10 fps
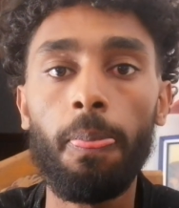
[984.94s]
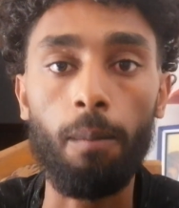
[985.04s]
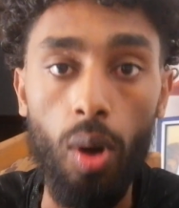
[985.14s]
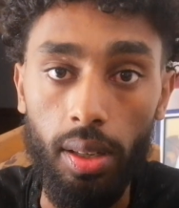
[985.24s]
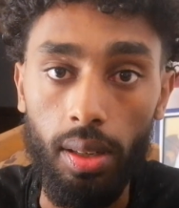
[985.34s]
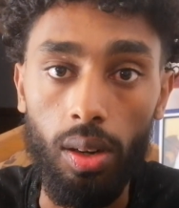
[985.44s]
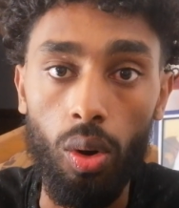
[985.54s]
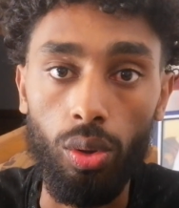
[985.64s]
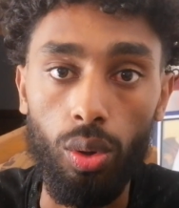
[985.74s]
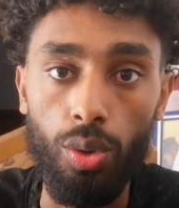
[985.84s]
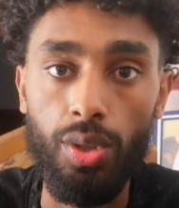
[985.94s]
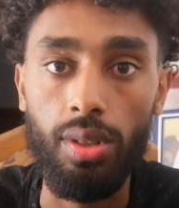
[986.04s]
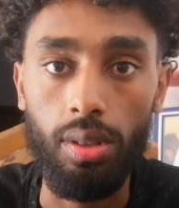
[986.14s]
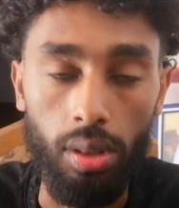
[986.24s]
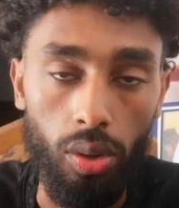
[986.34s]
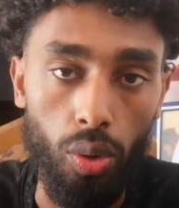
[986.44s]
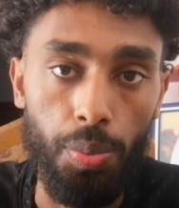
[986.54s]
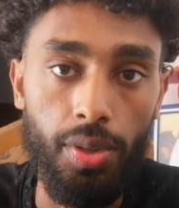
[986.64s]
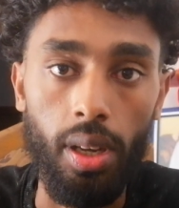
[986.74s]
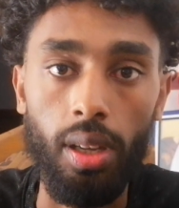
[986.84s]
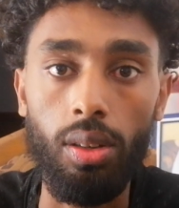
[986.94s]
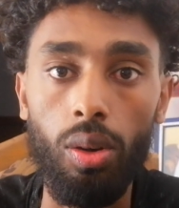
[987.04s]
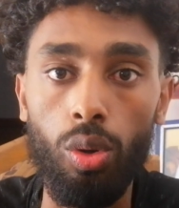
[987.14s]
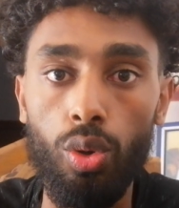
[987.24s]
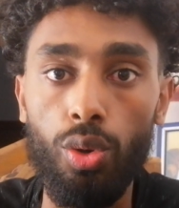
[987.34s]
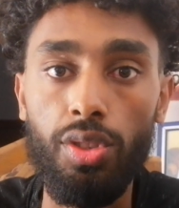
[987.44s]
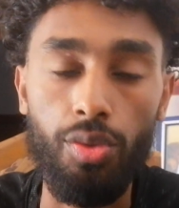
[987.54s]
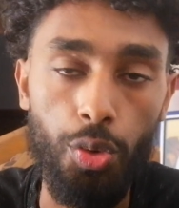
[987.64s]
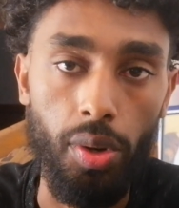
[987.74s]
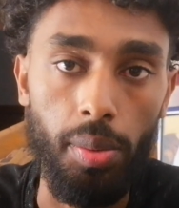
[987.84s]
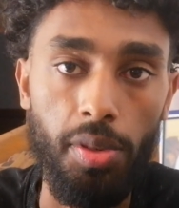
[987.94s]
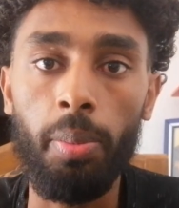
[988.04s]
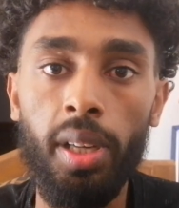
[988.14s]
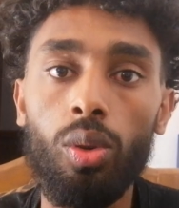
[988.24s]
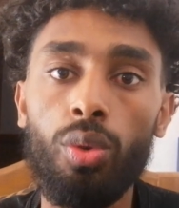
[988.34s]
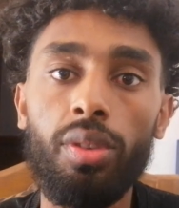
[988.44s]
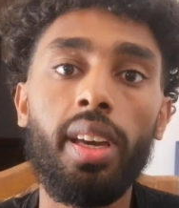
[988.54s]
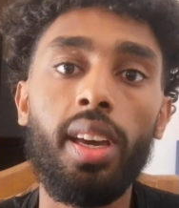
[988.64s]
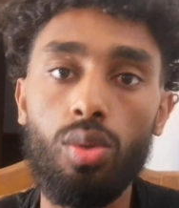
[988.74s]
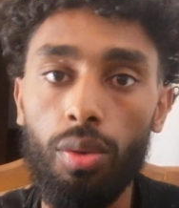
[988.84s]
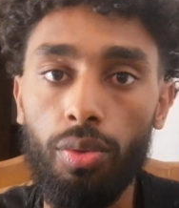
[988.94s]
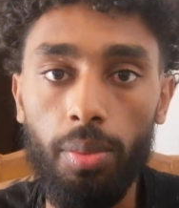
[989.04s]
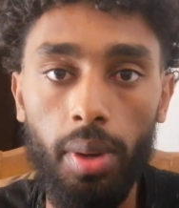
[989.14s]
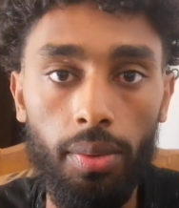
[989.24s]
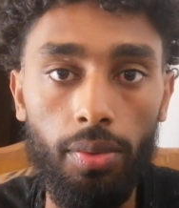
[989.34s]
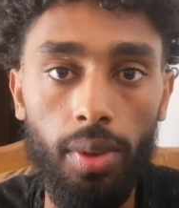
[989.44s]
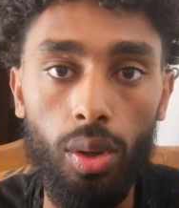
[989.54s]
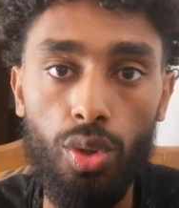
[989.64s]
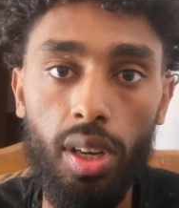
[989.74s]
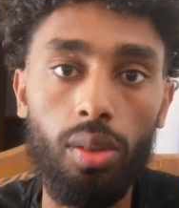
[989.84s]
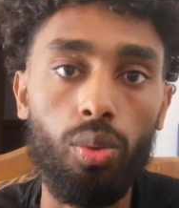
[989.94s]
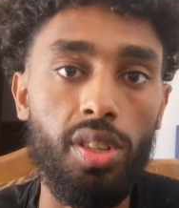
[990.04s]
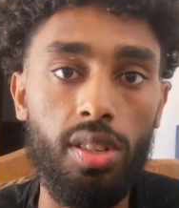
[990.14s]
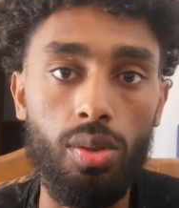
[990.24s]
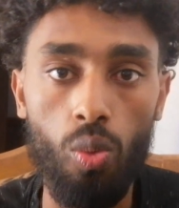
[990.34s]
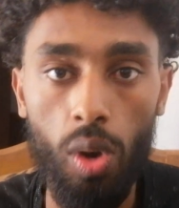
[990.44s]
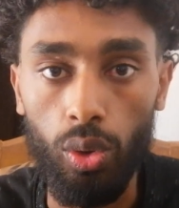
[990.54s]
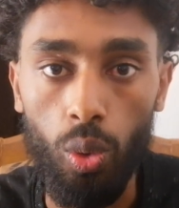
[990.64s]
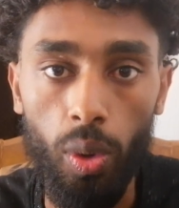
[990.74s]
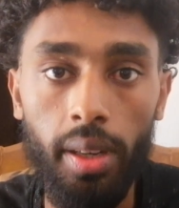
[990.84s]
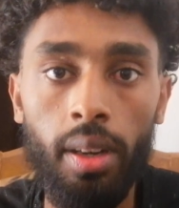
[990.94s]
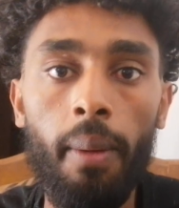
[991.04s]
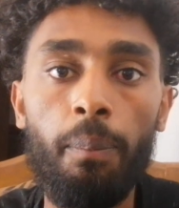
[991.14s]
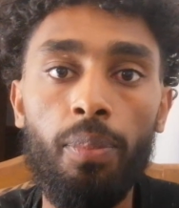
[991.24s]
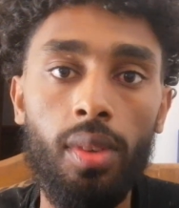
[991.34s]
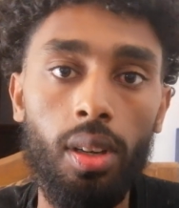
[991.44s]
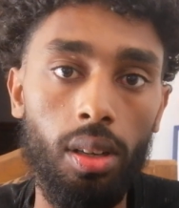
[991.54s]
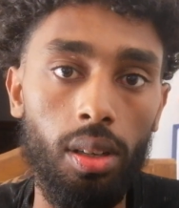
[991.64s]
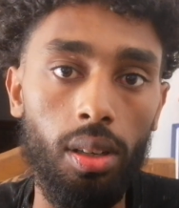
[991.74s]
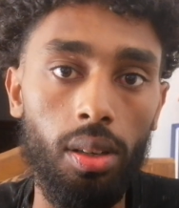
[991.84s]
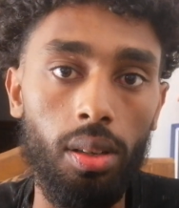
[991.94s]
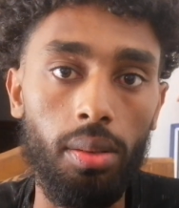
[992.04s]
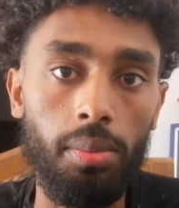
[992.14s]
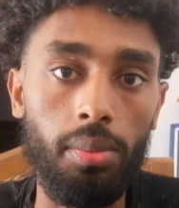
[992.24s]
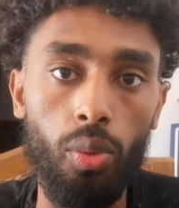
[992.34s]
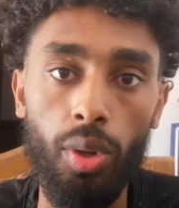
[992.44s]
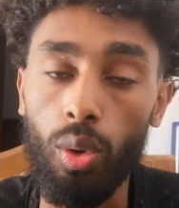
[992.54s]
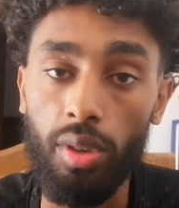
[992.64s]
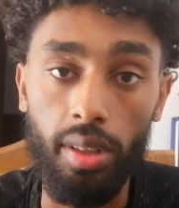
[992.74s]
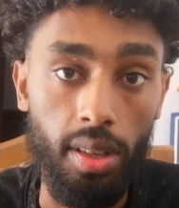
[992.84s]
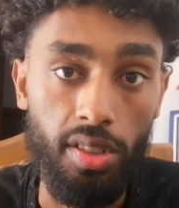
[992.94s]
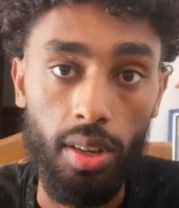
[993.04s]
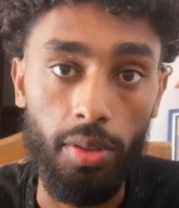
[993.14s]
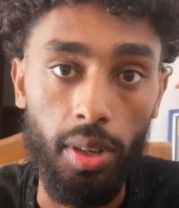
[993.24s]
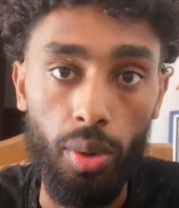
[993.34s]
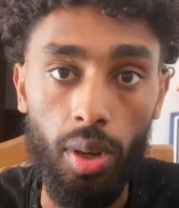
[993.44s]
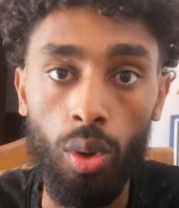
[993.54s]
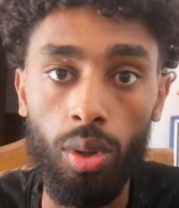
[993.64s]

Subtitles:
to handle all those groups and all those streams. But on the case of a video chat, which is one-to-one, we don't need the server. We